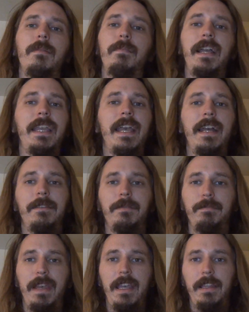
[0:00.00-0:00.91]
My
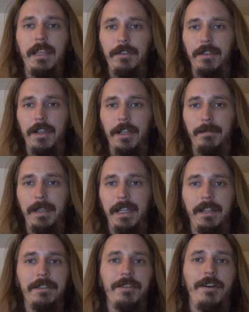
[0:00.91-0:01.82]
cat, May, that you saw at the
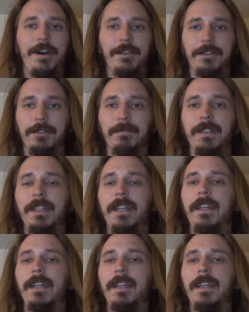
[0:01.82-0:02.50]
beginning is awesome.